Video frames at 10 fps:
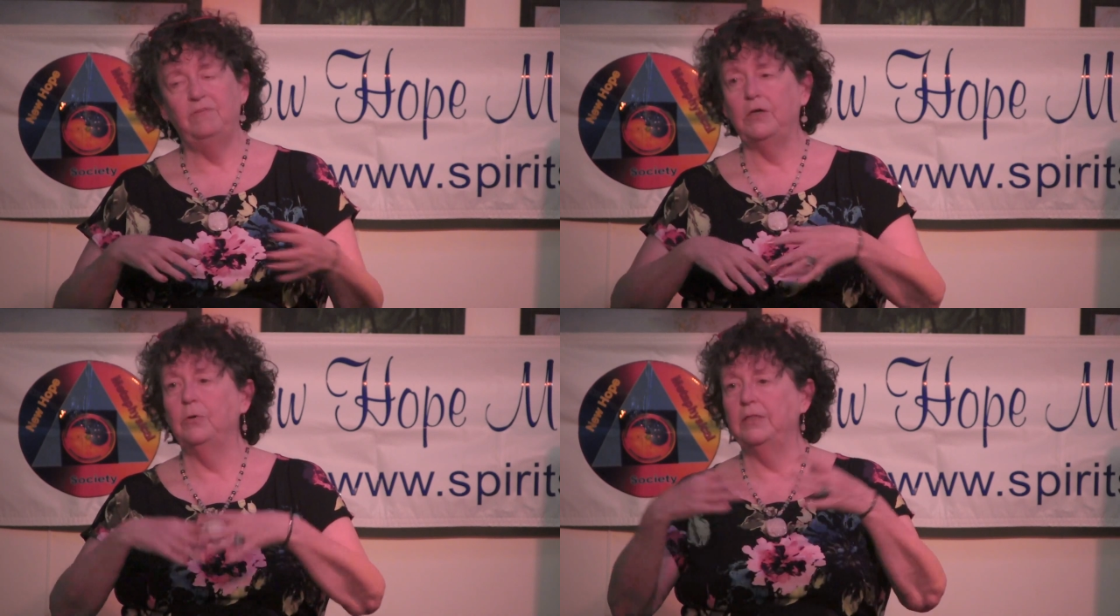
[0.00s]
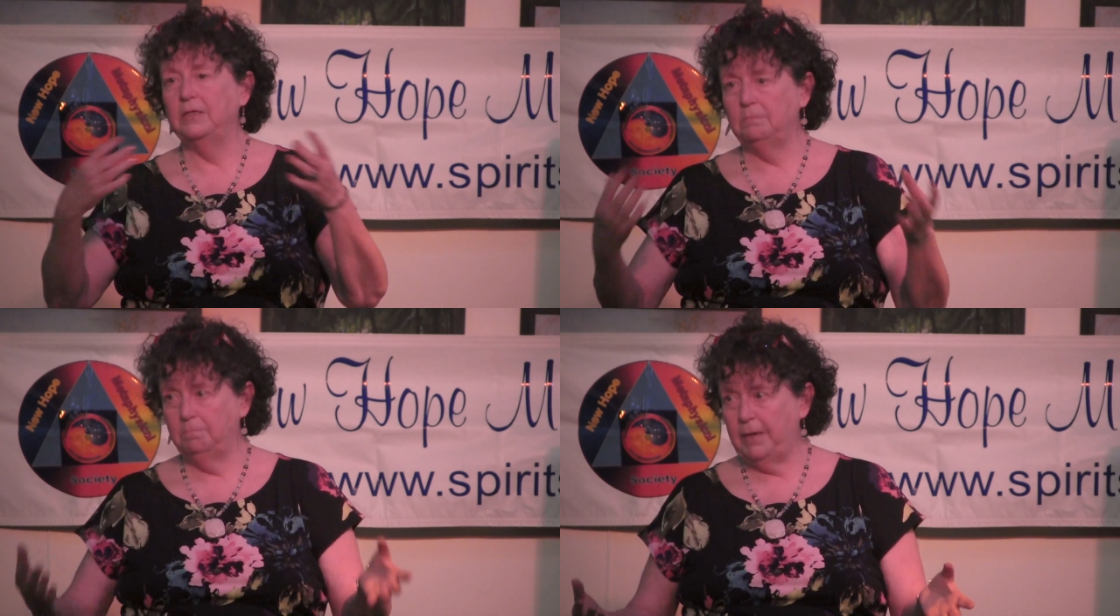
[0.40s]
figuring
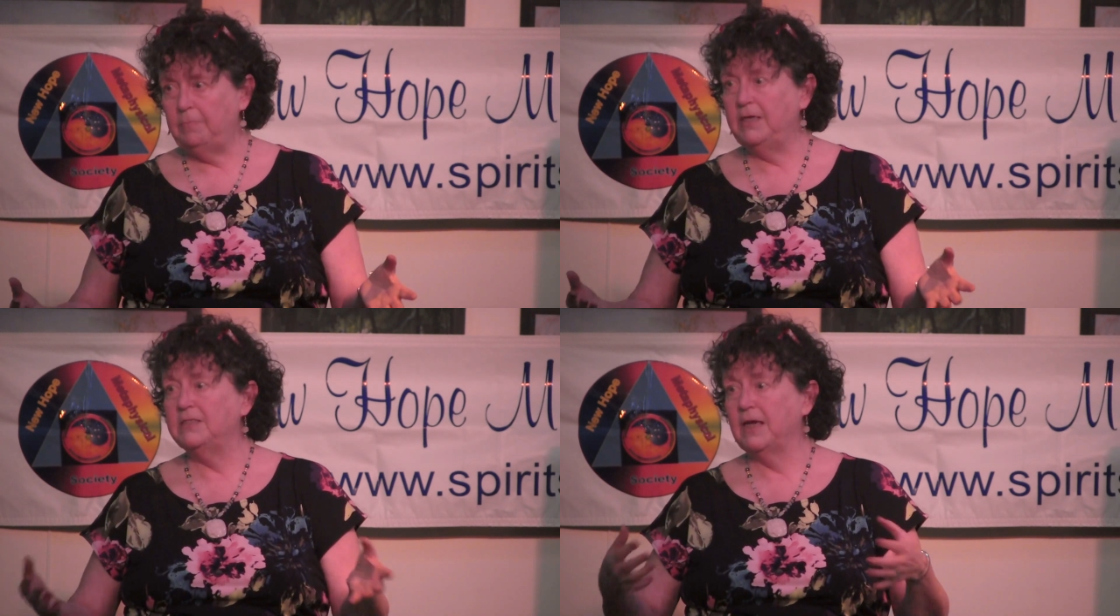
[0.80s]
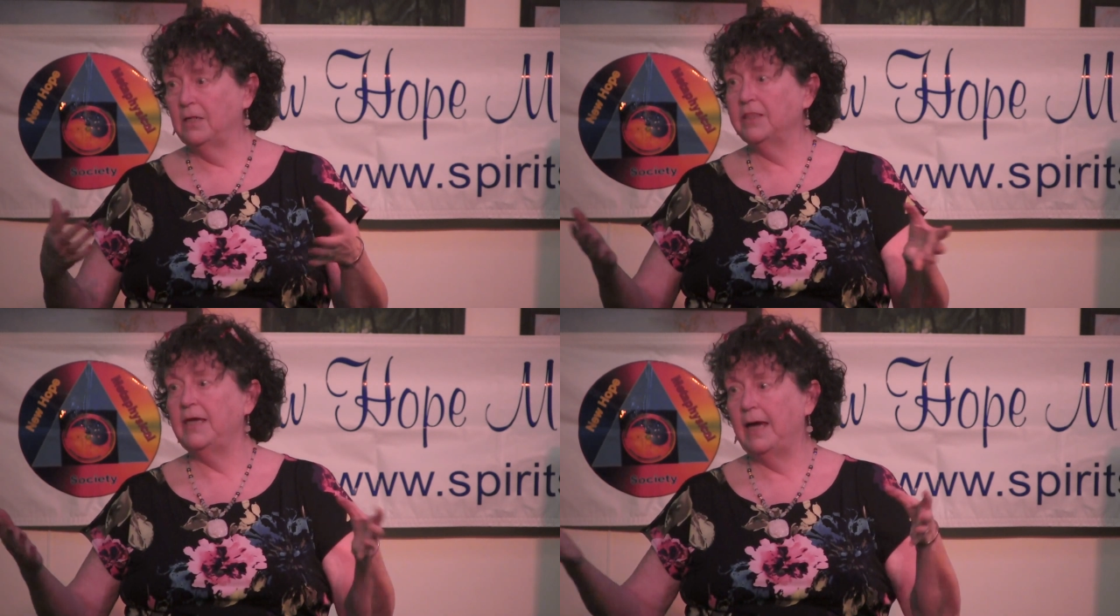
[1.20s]
that the baby is
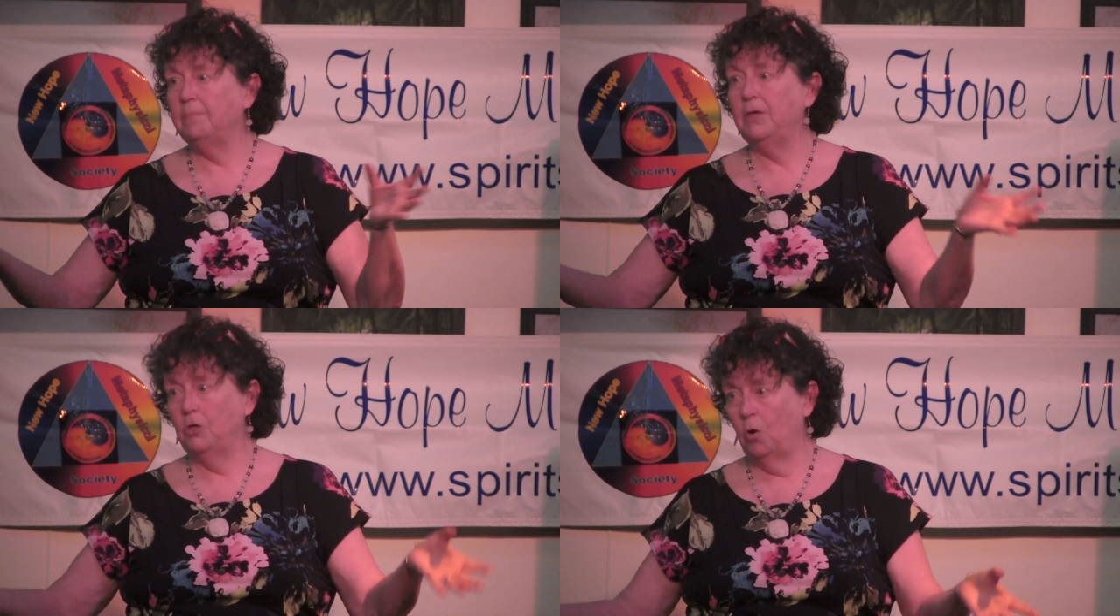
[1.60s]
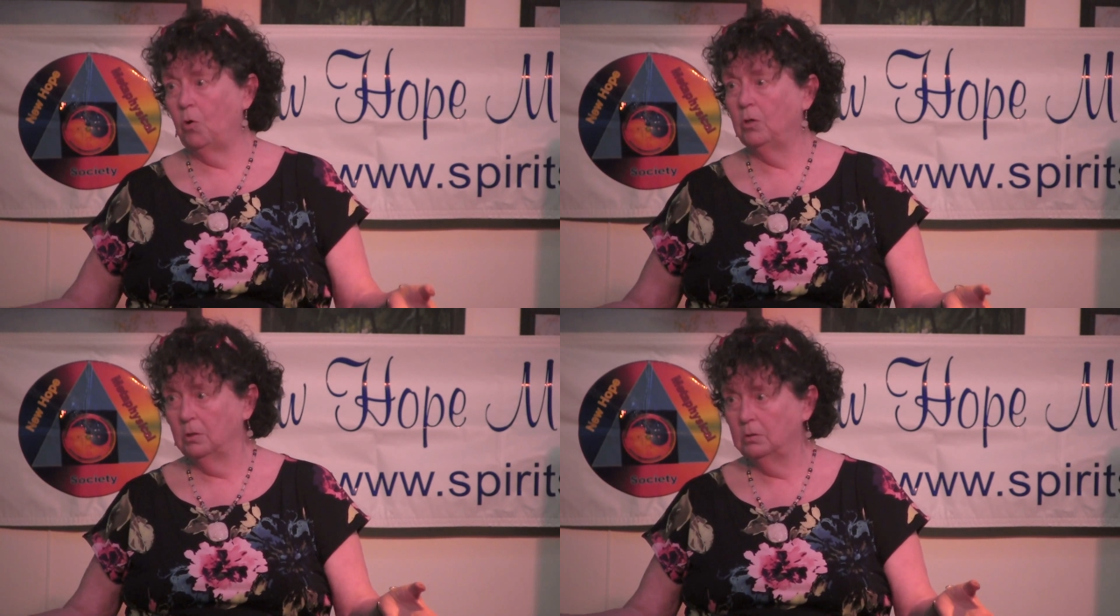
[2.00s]
healthy, happy, and
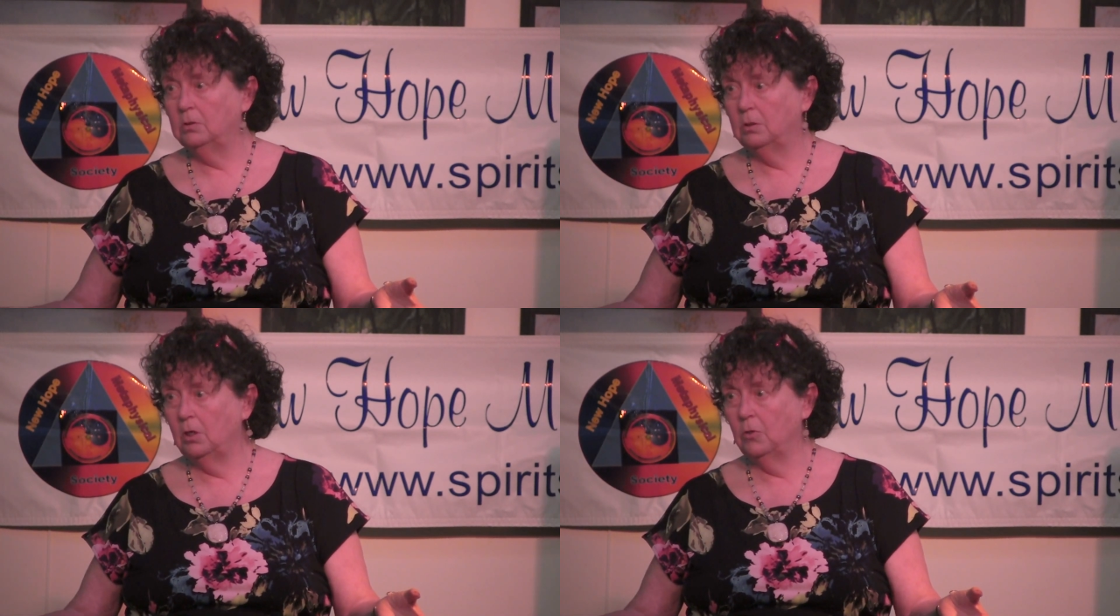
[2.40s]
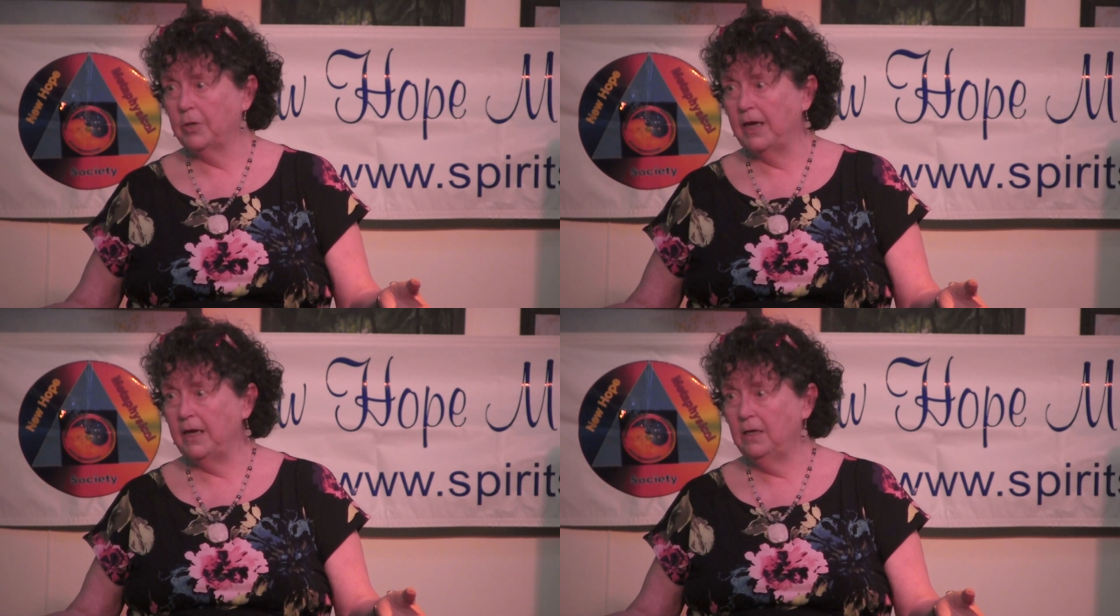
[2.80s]
whole,
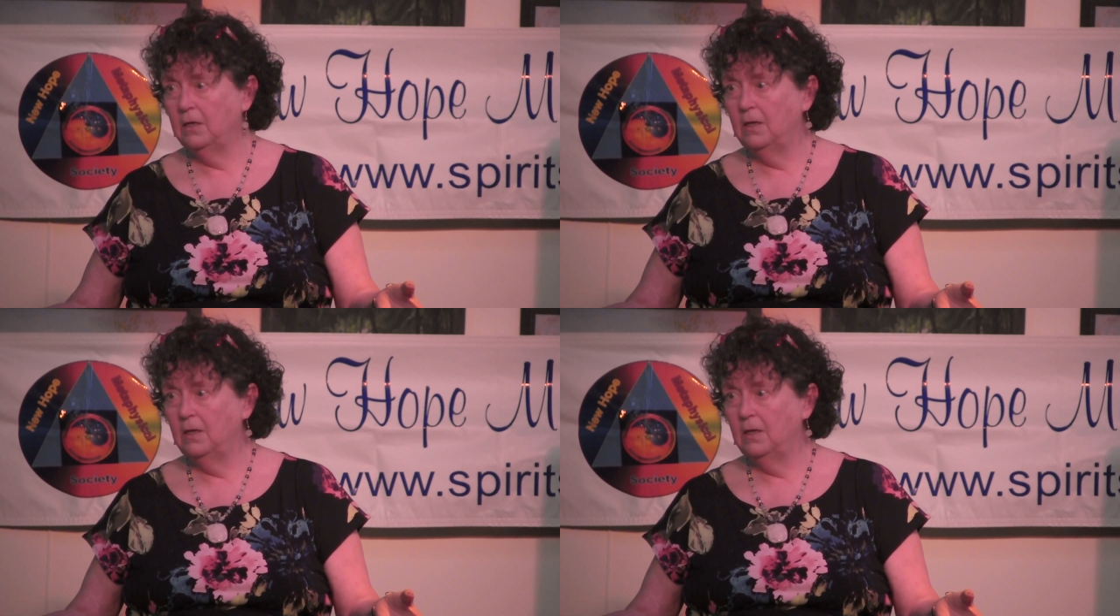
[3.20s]
okay,